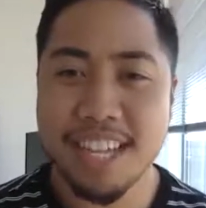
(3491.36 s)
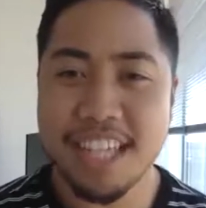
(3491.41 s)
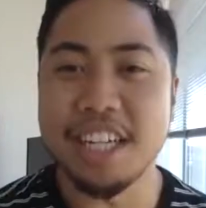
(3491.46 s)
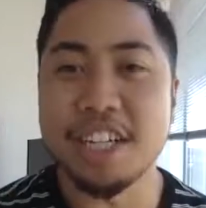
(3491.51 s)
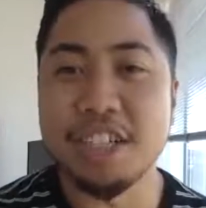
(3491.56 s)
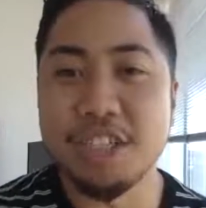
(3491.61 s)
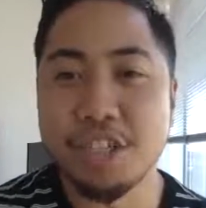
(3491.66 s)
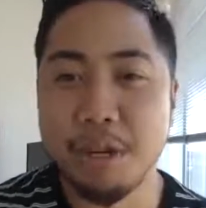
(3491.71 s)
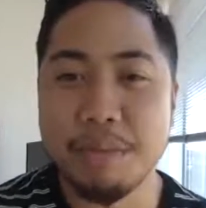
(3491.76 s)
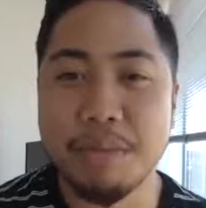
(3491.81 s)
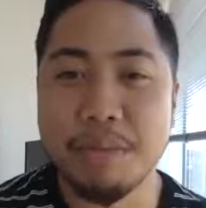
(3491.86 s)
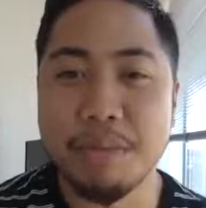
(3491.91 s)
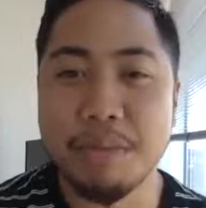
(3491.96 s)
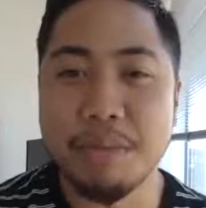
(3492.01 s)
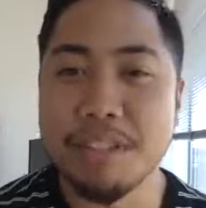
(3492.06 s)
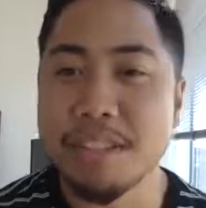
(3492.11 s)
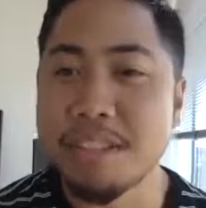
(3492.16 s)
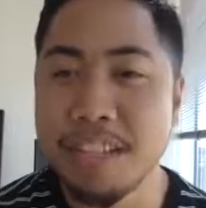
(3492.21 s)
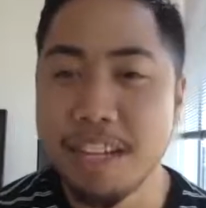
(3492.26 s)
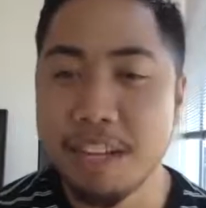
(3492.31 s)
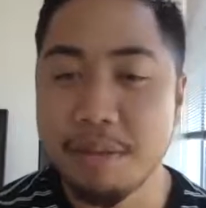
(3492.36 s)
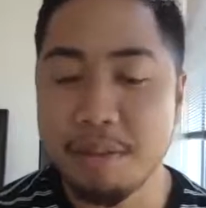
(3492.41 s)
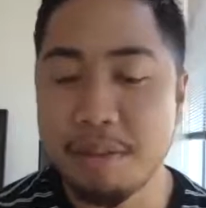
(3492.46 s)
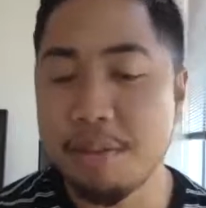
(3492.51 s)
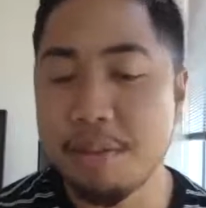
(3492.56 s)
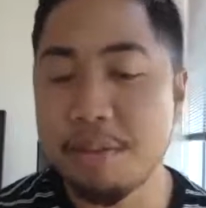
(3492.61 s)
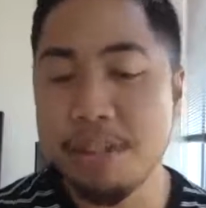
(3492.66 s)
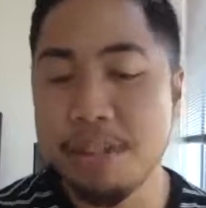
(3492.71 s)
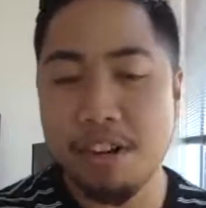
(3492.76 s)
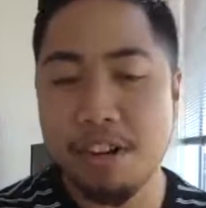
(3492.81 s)
And then he showed me his setup. I
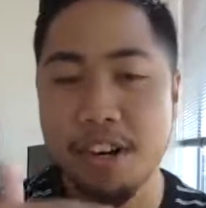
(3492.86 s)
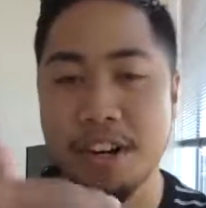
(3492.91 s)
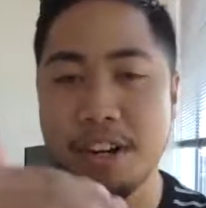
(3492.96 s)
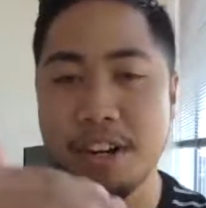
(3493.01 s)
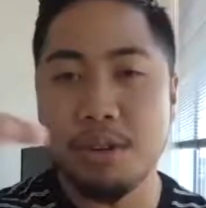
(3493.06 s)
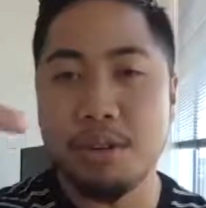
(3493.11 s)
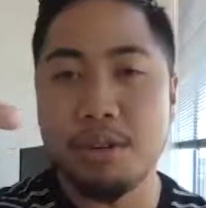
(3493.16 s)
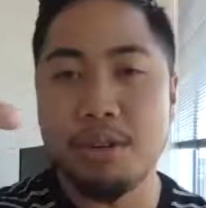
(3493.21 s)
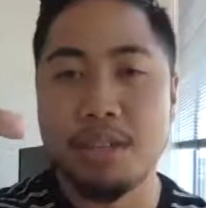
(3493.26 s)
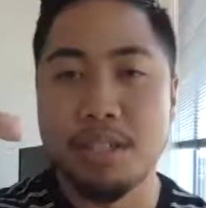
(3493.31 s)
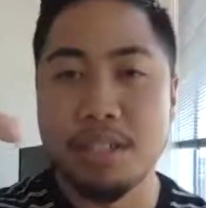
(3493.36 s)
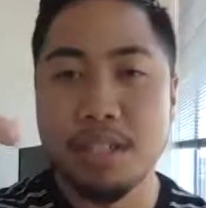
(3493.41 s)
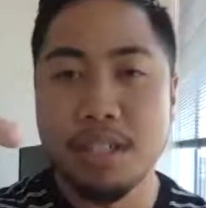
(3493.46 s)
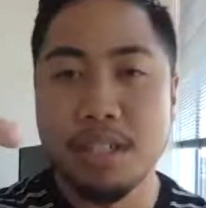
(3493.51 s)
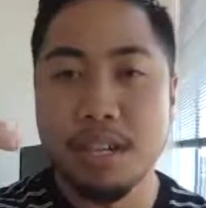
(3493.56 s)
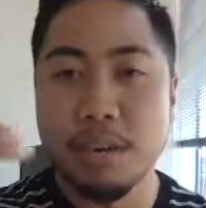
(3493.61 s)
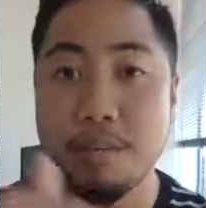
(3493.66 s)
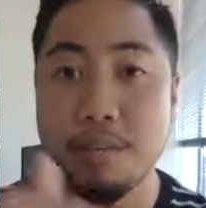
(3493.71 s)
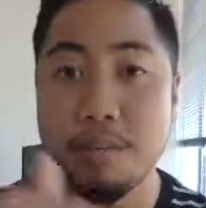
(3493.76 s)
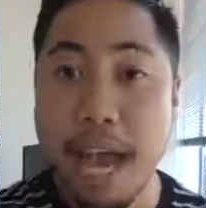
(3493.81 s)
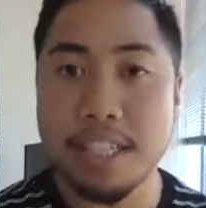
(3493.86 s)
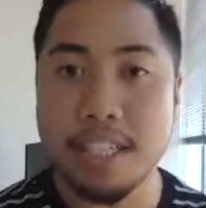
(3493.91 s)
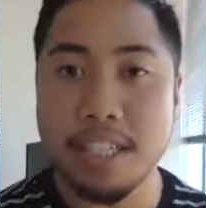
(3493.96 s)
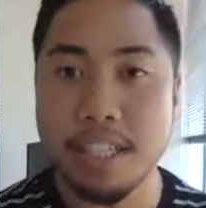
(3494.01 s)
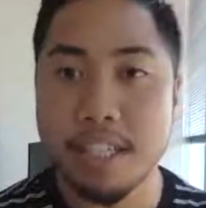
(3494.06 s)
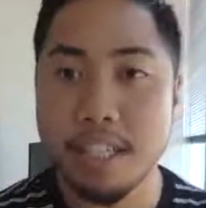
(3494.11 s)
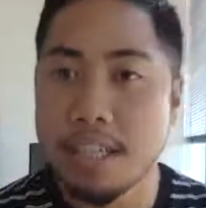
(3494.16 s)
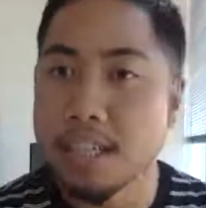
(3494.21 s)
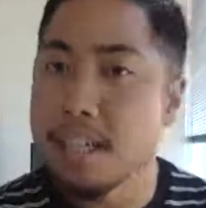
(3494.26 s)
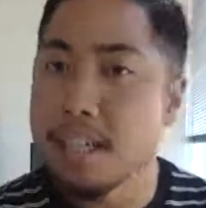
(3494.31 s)
was like, all right, cool. Matched
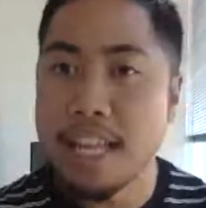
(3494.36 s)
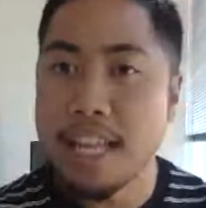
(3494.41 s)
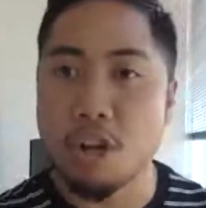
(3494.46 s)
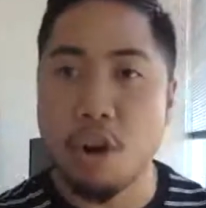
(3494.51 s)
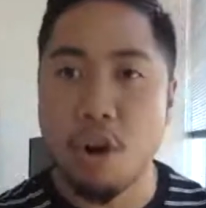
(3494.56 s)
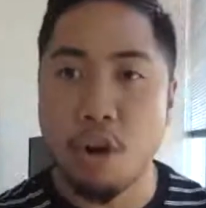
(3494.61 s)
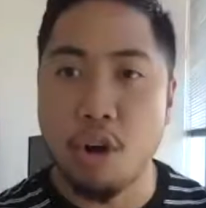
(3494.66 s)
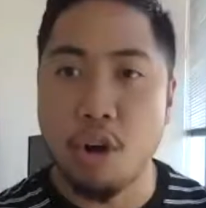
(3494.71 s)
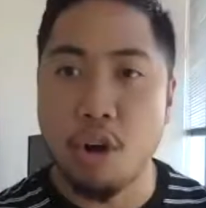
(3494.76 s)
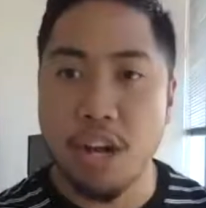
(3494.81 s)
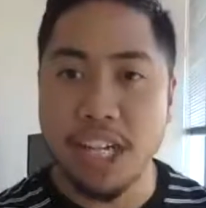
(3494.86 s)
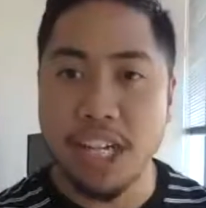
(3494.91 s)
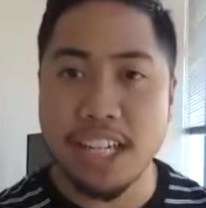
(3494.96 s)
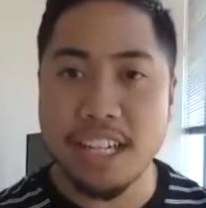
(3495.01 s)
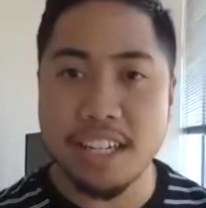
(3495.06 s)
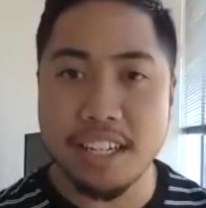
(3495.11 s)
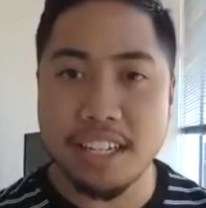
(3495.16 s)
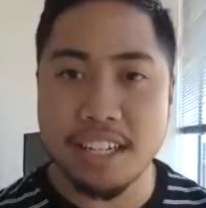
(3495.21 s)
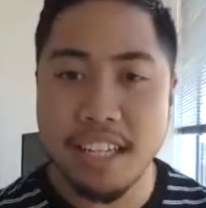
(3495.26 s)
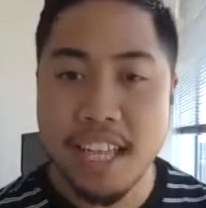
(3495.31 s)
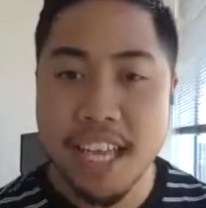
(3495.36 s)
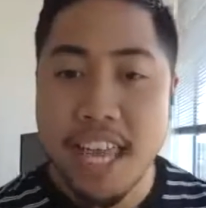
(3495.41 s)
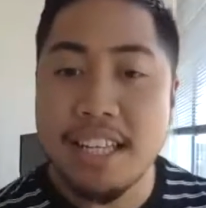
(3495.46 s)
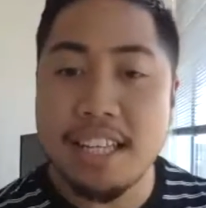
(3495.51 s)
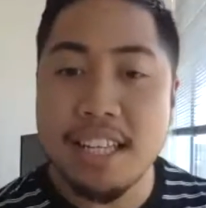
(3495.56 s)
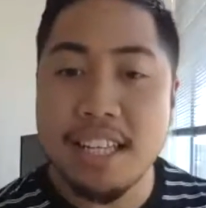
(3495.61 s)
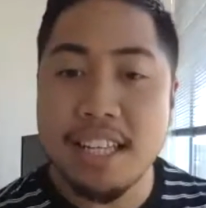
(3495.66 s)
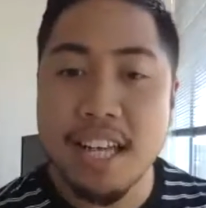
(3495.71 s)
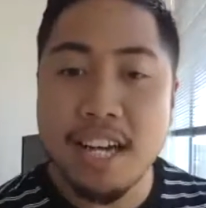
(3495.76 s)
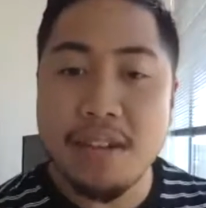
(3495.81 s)
it. That's all I needed.
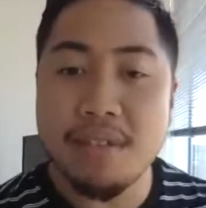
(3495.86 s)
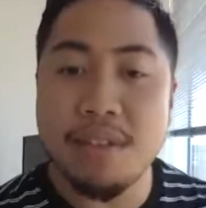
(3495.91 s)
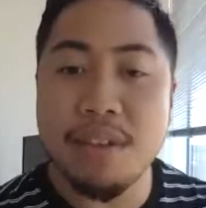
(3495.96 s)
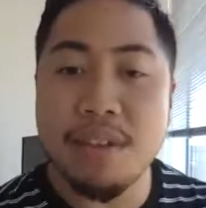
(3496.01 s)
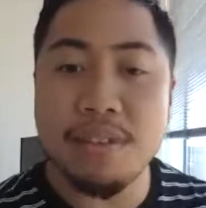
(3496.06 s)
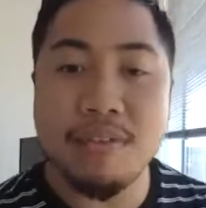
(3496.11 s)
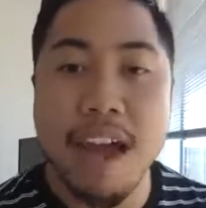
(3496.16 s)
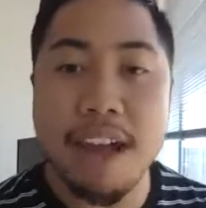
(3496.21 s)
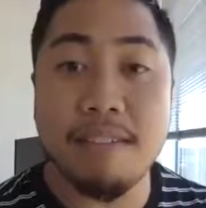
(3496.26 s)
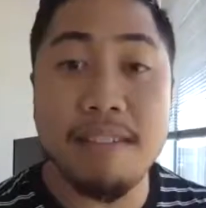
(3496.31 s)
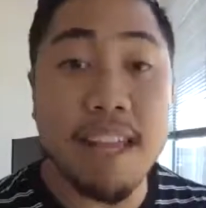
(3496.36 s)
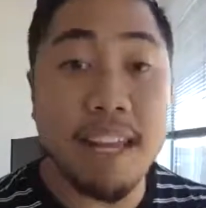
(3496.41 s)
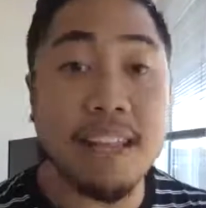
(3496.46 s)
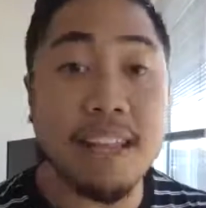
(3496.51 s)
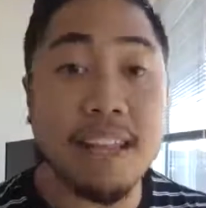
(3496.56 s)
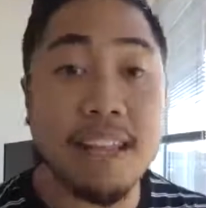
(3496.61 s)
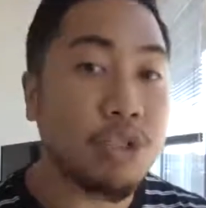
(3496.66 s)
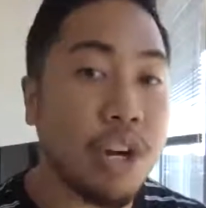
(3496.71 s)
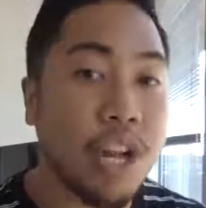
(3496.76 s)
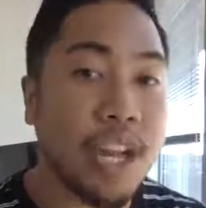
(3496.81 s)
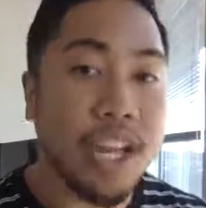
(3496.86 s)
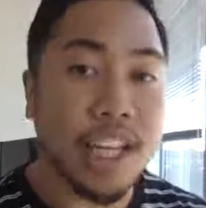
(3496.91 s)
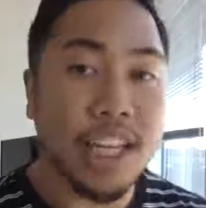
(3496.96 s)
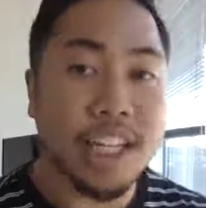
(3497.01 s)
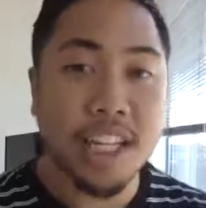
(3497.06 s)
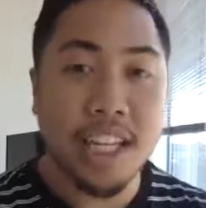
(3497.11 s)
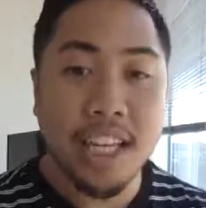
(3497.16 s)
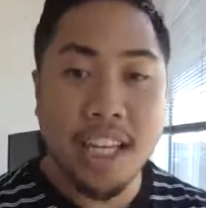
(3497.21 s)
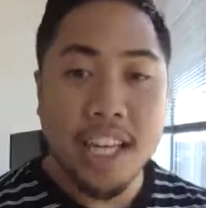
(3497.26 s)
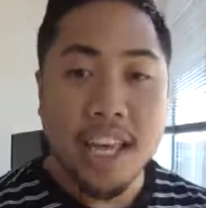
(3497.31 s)
It's not even the fact of getting the
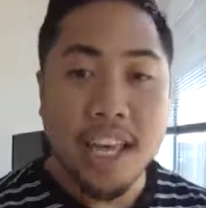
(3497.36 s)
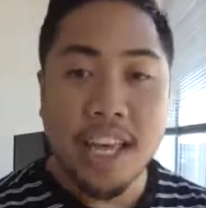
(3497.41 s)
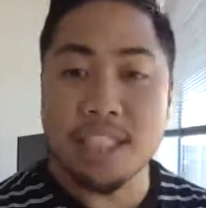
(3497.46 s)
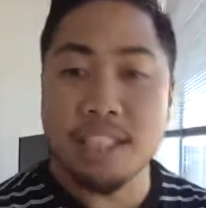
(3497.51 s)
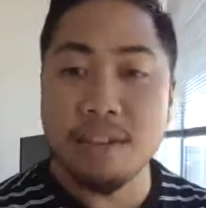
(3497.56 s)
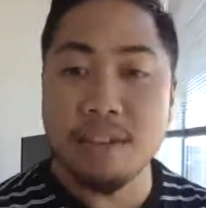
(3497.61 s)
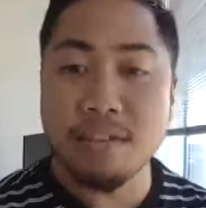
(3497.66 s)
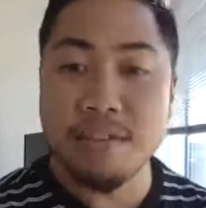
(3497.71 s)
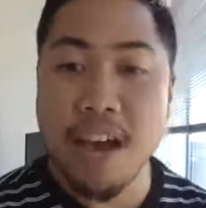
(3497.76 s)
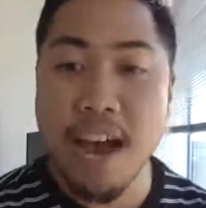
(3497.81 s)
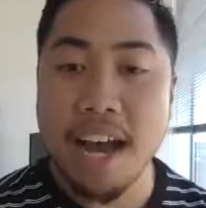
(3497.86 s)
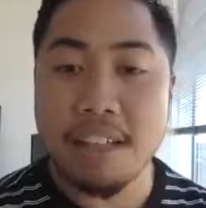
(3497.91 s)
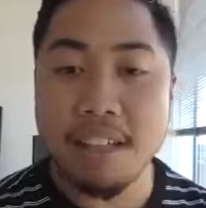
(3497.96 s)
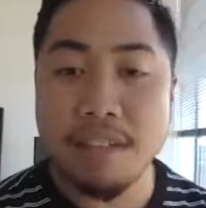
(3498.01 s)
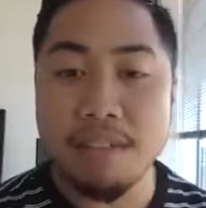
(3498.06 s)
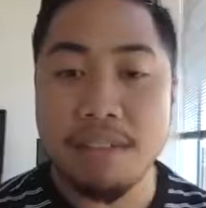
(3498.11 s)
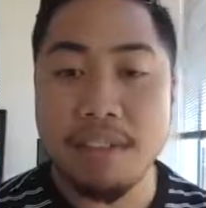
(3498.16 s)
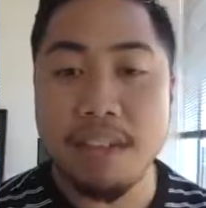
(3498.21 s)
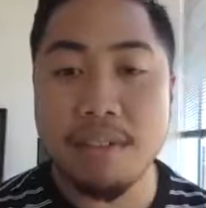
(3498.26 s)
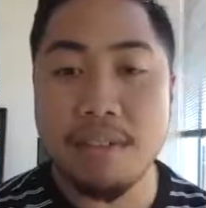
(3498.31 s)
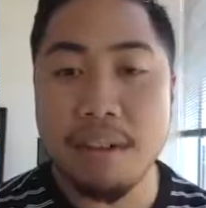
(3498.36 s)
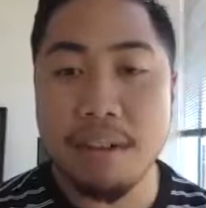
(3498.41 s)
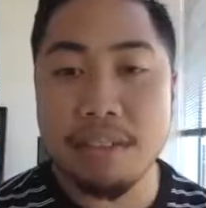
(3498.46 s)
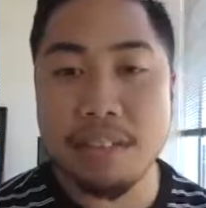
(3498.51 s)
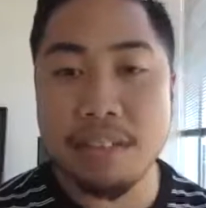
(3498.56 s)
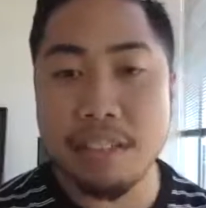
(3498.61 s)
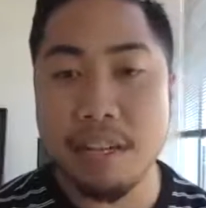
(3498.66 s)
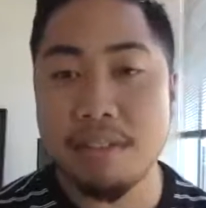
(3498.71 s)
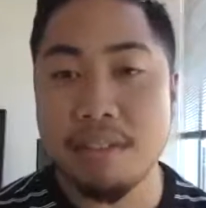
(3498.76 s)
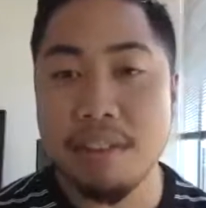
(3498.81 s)
trade. It's the fact of giving
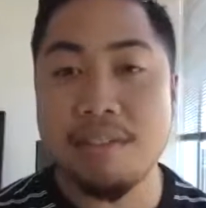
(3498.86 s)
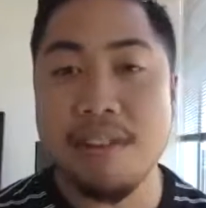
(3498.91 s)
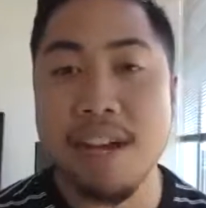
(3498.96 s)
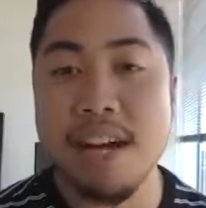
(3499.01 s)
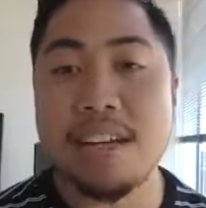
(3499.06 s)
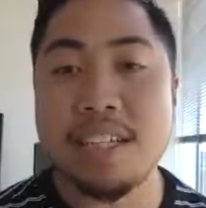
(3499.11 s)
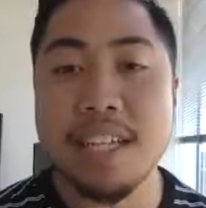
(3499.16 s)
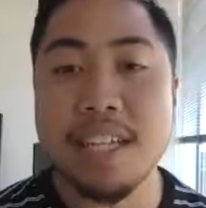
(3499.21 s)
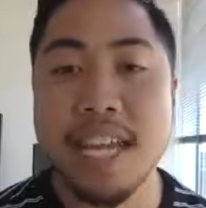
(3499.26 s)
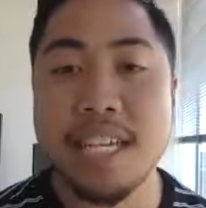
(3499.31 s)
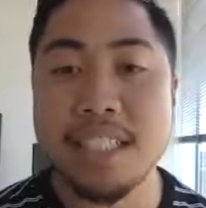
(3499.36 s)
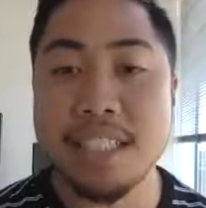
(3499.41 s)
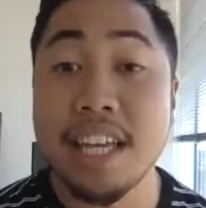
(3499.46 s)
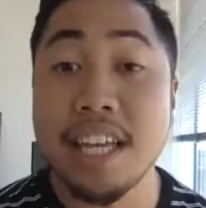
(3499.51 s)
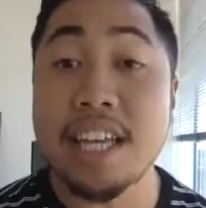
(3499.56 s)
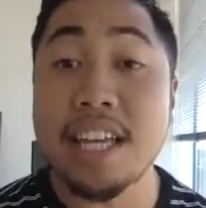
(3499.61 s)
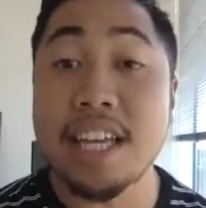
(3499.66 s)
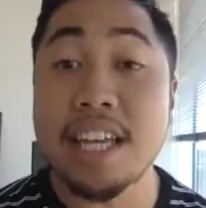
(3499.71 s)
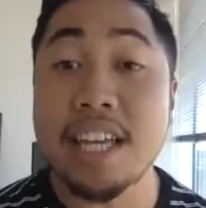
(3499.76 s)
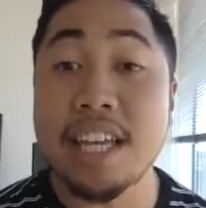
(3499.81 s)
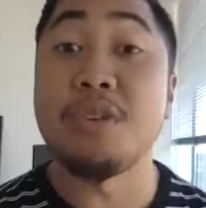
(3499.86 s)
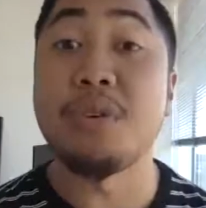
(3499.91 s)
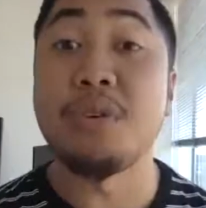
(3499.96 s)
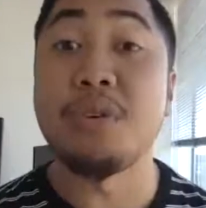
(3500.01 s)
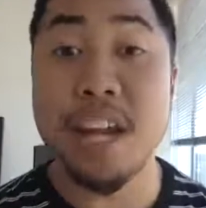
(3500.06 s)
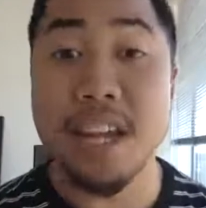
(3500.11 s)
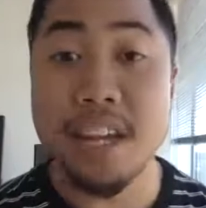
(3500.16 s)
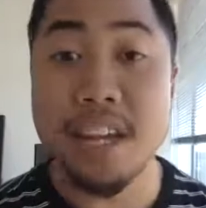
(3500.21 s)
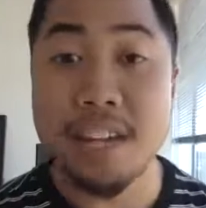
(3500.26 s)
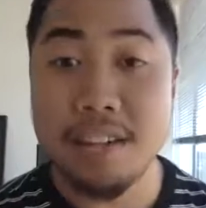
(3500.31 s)
yourself the validation that you're
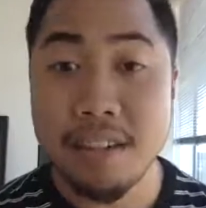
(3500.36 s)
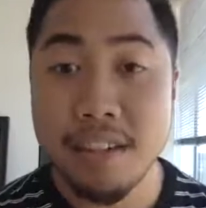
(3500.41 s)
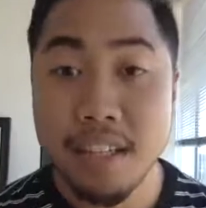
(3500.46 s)
right.